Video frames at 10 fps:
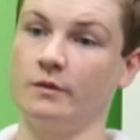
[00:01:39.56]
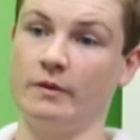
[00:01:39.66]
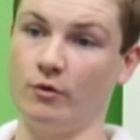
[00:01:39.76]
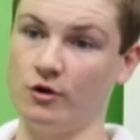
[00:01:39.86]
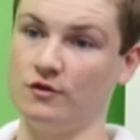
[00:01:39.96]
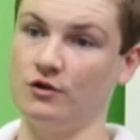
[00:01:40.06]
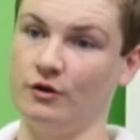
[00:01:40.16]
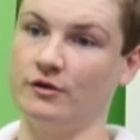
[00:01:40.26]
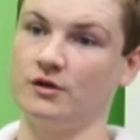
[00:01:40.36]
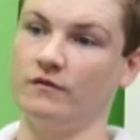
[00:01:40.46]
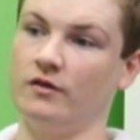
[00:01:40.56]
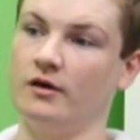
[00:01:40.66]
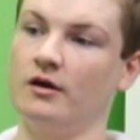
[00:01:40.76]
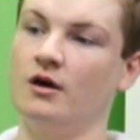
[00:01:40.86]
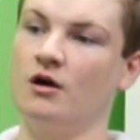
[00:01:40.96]
So we broke the news of
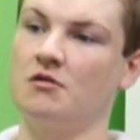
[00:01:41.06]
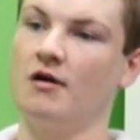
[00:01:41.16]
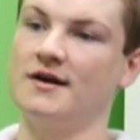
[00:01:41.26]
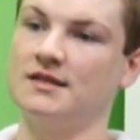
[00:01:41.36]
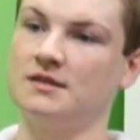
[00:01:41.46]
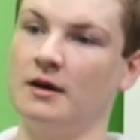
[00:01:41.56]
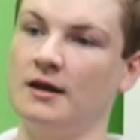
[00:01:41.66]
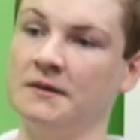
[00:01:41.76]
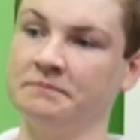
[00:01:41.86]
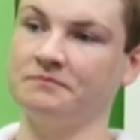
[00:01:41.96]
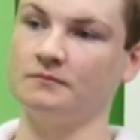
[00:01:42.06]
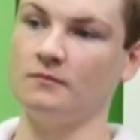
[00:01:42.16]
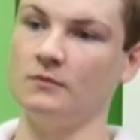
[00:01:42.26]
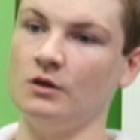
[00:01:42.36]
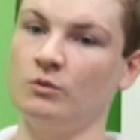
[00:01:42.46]
the crisis meeting,
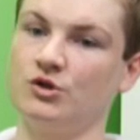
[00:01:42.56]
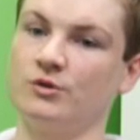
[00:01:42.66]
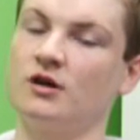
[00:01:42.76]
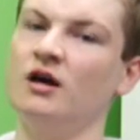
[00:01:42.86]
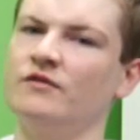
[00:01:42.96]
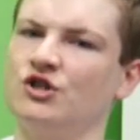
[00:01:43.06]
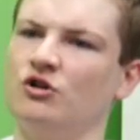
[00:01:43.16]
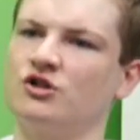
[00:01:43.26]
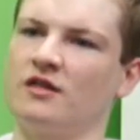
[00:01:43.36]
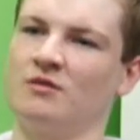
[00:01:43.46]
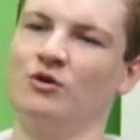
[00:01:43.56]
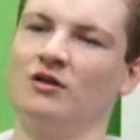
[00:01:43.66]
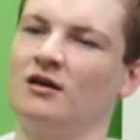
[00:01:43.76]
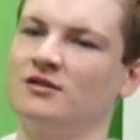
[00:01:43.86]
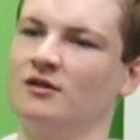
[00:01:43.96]
which was kind of a shock to the
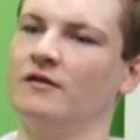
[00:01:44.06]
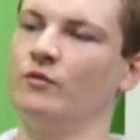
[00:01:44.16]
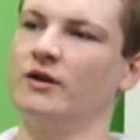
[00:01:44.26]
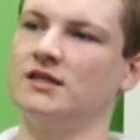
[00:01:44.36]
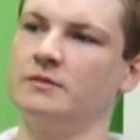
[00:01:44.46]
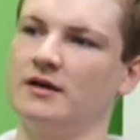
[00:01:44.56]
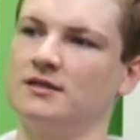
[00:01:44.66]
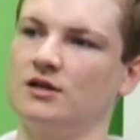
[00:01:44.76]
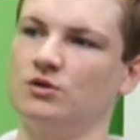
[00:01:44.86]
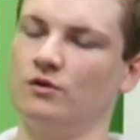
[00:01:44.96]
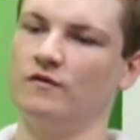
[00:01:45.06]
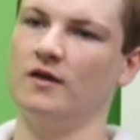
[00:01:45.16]
community because not everyone expects that sort of